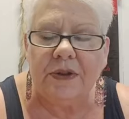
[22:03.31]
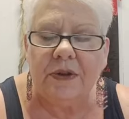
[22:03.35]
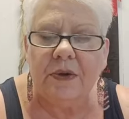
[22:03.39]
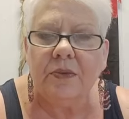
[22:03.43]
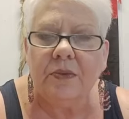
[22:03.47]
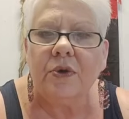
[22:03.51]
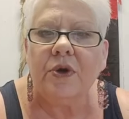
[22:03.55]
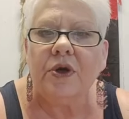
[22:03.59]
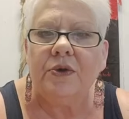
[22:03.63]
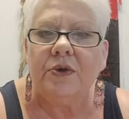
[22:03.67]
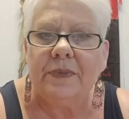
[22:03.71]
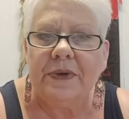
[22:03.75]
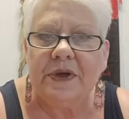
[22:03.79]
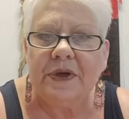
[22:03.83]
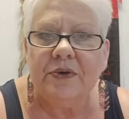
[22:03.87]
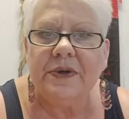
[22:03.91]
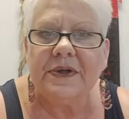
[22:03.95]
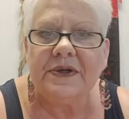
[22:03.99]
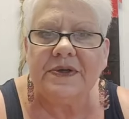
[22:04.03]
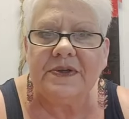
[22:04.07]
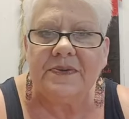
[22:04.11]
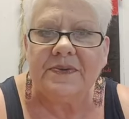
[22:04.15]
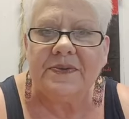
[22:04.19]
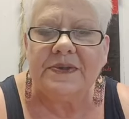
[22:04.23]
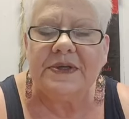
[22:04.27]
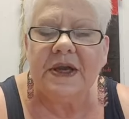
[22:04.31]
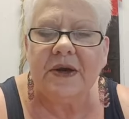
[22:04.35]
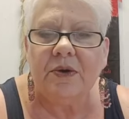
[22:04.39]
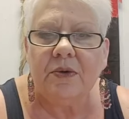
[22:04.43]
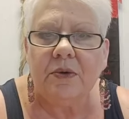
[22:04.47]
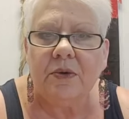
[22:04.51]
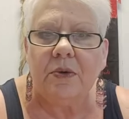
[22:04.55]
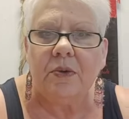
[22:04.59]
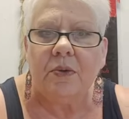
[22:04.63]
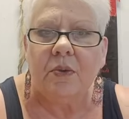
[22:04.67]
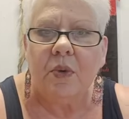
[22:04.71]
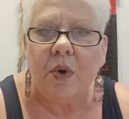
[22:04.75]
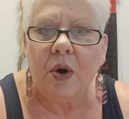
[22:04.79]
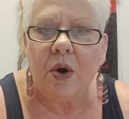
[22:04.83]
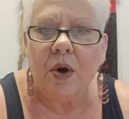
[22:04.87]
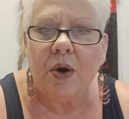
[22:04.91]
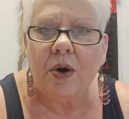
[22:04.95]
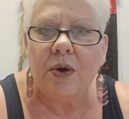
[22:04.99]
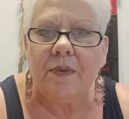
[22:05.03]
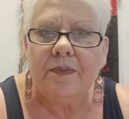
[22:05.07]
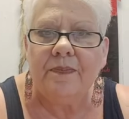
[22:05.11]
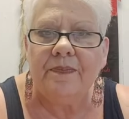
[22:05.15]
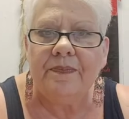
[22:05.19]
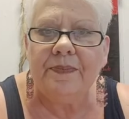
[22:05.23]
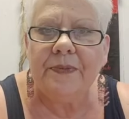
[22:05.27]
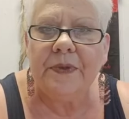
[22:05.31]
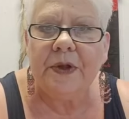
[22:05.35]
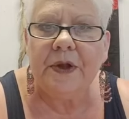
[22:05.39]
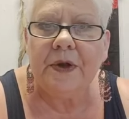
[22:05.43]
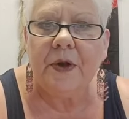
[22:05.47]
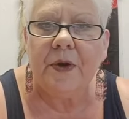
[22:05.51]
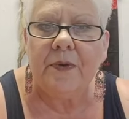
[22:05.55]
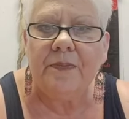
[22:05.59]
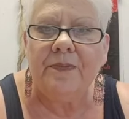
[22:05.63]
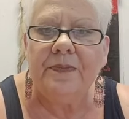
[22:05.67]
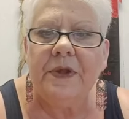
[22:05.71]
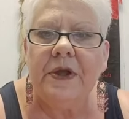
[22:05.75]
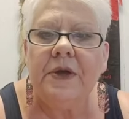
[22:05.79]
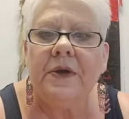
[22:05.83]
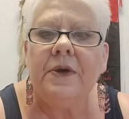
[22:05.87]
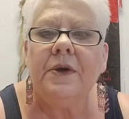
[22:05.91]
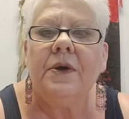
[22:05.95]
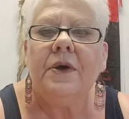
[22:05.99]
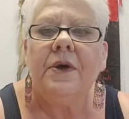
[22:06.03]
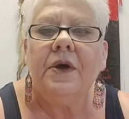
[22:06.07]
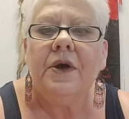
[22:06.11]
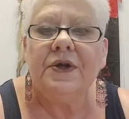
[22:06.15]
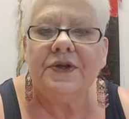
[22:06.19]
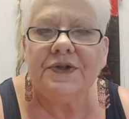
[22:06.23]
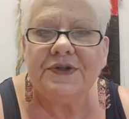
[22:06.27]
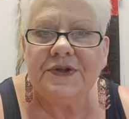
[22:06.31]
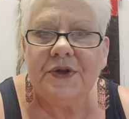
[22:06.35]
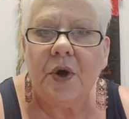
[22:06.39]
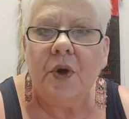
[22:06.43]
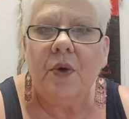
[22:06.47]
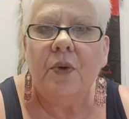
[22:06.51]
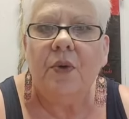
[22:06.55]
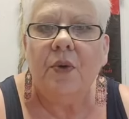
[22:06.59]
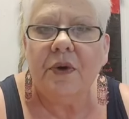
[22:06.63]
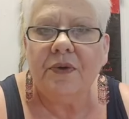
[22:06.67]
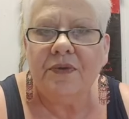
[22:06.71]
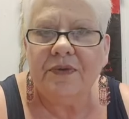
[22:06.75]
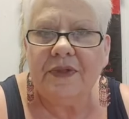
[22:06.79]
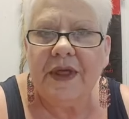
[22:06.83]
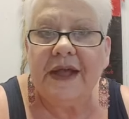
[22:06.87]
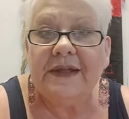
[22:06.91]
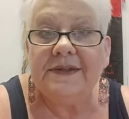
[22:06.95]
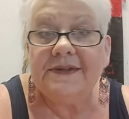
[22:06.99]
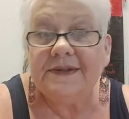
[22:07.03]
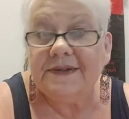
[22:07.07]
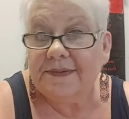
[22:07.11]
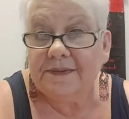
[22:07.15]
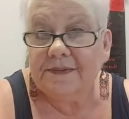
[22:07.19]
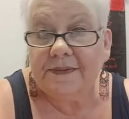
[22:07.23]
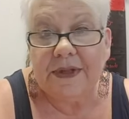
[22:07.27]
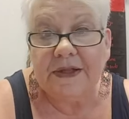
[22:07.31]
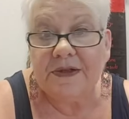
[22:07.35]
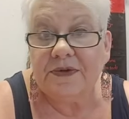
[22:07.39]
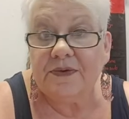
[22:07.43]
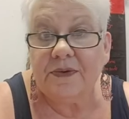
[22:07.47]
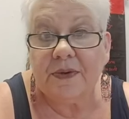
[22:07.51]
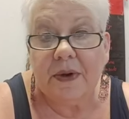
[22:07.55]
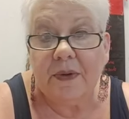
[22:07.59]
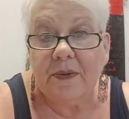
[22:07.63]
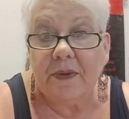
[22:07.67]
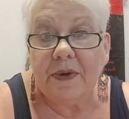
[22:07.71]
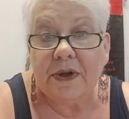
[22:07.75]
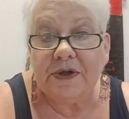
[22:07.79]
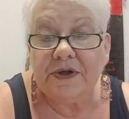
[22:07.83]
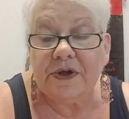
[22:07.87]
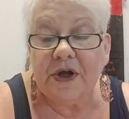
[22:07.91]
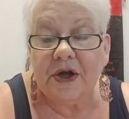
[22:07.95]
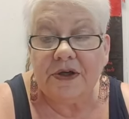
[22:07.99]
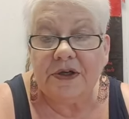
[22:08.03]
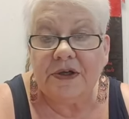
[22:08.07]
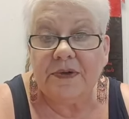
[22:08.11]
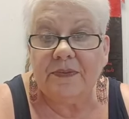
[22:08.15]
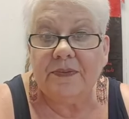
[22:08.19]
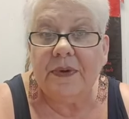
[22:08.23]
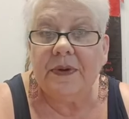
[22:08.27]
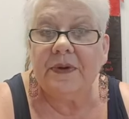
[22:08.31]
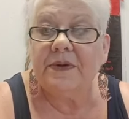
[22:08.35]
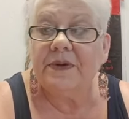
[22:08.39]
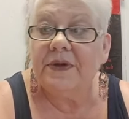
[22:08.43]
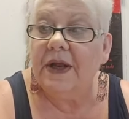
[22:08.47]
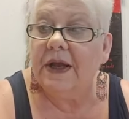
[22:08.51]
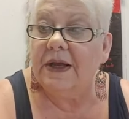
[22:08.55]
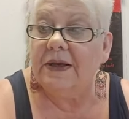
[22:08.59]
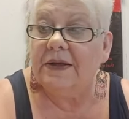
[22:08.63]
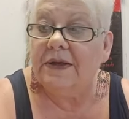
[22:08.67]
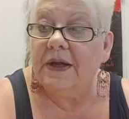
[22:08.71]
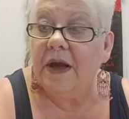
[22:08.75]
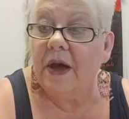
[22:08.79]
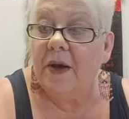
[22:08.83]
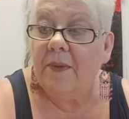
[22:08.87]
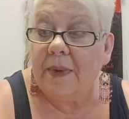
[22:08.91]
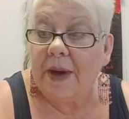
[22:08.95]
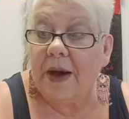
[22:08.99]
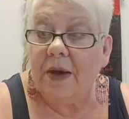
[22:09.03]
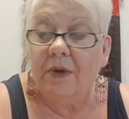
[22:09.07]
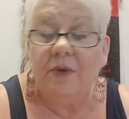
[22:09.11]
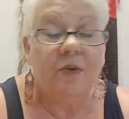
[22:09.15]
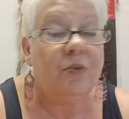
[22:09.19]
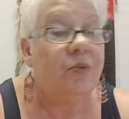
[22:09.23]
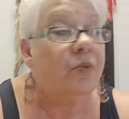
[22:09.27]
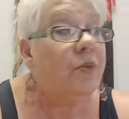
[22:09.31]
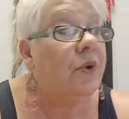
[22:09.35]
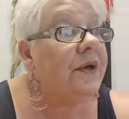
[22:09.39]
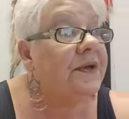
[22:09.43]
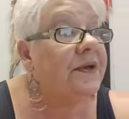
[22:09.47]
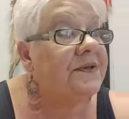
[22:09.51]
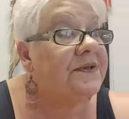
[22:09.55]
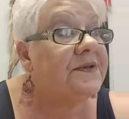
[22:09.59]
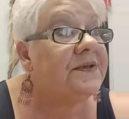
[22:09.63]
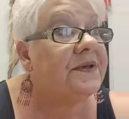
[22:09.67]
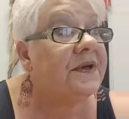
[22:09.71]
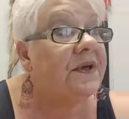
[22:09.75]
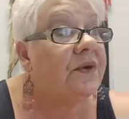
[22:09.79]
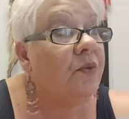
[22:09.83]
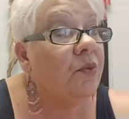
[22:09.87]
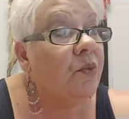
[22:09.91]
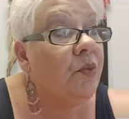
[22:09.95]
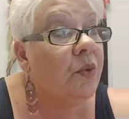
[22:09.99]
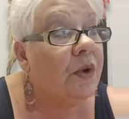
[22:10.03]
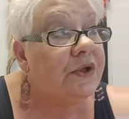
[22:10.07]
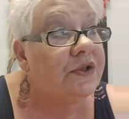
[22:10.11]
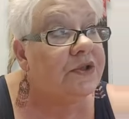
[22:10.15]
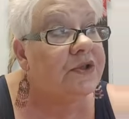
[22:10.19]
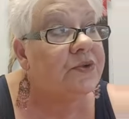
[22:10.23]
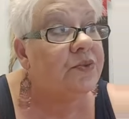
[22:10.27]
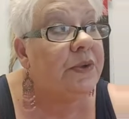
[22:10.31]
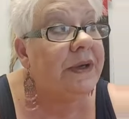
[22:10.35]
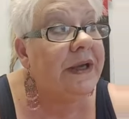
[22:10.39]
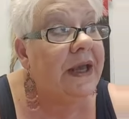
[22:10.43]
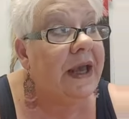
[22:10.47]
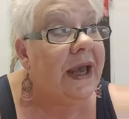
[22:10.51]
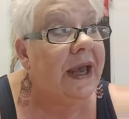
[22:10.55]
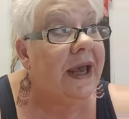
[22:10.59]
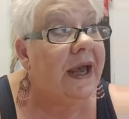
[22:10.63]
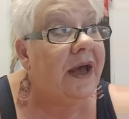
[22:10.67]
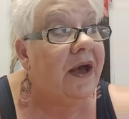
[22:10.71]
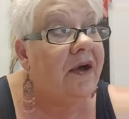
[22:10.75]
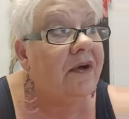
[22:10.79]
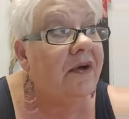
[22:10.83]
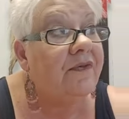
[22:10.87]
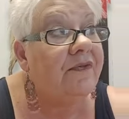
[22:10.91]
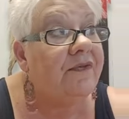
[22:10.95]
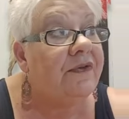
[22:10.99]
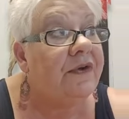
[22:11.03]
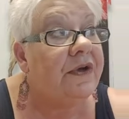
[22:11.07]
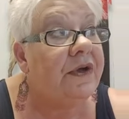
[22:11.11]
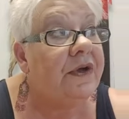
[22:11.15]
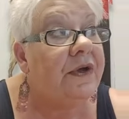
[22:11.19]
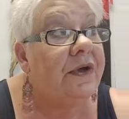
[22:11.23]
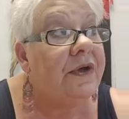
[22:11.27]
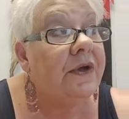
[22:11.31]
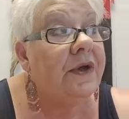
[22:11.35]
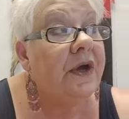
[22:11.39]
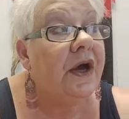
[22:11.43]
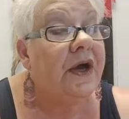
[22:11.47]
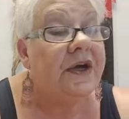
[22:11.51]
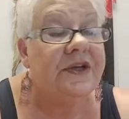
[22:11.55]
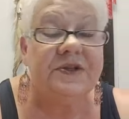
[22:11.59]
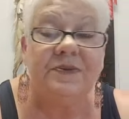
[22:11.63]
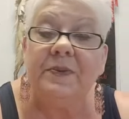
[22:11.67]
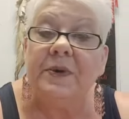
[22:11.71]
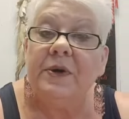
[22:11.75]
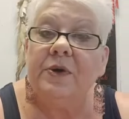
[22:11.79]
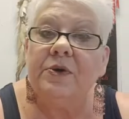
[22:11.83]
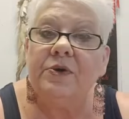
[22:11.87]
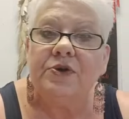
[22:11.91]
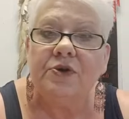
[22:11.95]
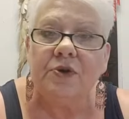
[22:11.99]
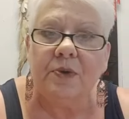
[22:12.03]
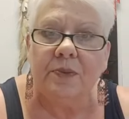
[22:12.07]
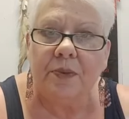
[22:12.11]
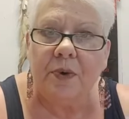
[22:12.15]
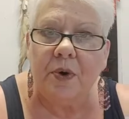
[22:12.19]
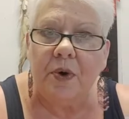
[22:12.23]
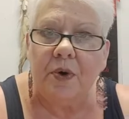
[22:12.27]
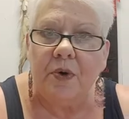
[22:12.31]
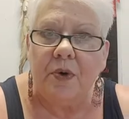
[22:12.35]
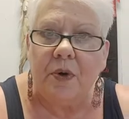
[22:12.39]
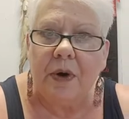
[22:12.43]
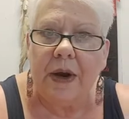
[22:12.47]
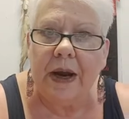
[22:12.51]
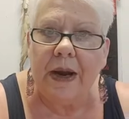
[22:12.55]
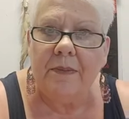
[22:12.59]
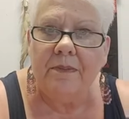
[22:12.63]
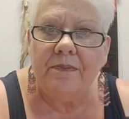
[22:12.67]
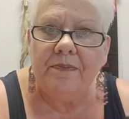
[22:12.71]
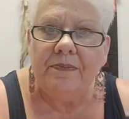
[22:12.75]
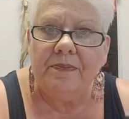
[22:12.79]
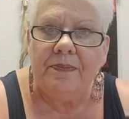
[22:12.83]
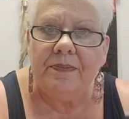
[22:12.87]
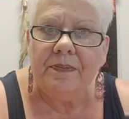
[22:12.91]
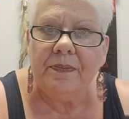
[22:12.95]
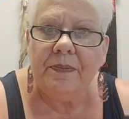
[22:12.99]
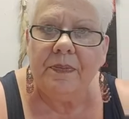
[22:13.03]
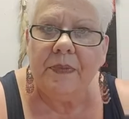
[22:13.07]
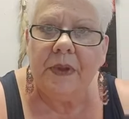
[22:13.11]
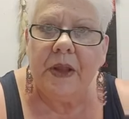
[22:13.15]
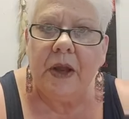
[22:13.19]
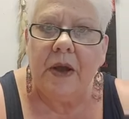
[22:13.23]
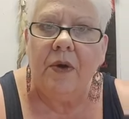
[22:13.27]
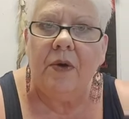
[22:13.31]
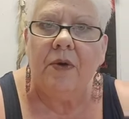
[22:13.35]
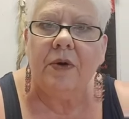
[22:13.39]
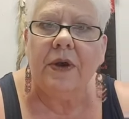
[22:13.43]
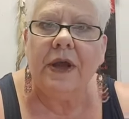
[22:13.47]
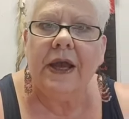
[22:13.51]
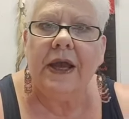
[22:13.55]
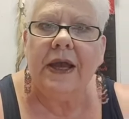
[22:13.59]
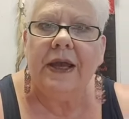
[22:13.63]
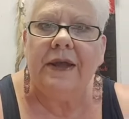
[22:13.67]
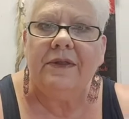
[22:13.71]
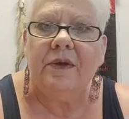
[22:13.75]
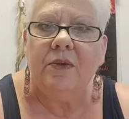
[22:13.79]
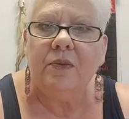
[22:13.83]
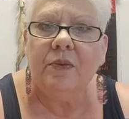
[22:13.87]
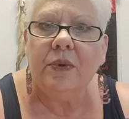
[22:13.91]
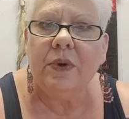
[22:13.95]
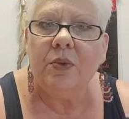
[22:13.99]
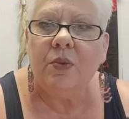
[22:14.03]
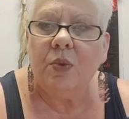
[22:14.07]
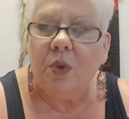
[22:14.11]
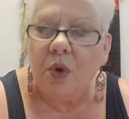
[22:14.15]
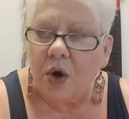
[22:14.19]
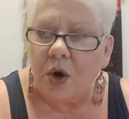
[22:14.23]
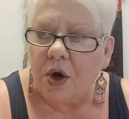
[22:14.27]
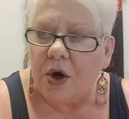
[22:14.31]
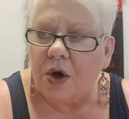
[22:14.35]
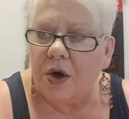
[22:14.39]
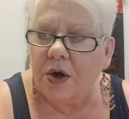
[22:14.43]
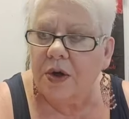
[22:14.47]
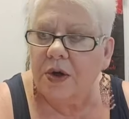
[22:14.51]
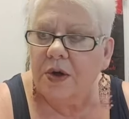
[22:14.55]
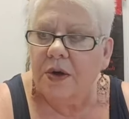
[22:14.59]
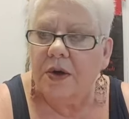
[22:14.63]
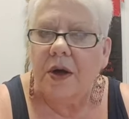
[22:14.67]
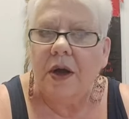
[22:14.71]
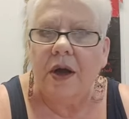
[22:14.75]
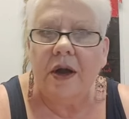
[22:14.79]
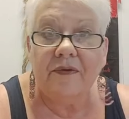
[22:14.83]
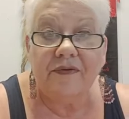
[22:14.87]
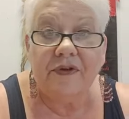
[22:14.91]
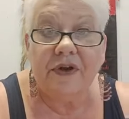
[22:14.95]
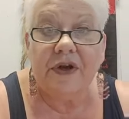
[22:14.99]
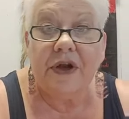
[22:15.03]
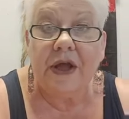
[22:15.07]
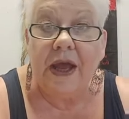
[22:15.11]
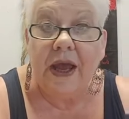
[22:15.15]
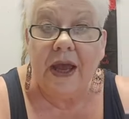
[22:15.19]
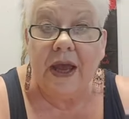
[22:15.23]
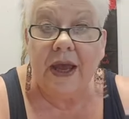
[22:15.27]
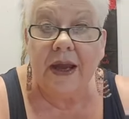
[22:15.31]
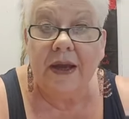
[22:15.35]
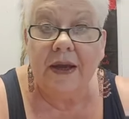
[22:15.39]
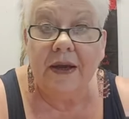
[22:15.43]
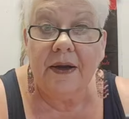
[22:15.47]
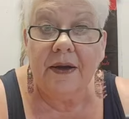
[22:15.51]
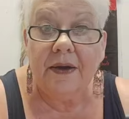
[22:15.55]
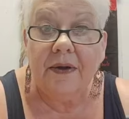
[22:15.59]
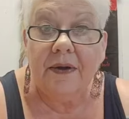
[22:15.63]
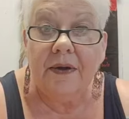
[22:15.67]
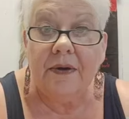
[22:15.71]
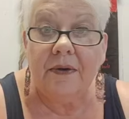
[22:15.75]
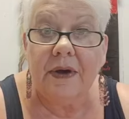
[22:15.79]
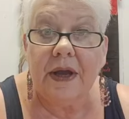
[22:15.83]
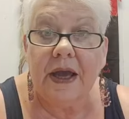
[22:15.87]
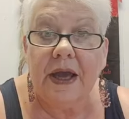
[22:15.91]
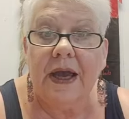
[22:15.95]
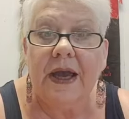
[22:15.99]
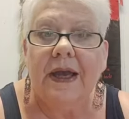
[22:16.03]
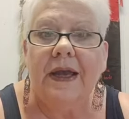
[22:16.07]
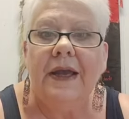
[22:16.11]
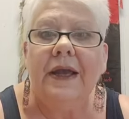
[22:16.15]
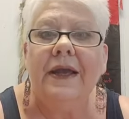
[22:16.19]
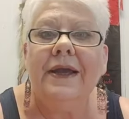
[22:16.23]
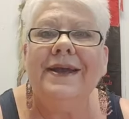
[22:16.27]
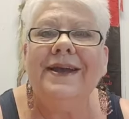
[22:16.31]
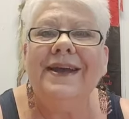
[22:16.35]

that we're going to be doing some sacred work, So that's what I want to talk tonight about, was once we have a spiritual program, okay, that we work every day, okay,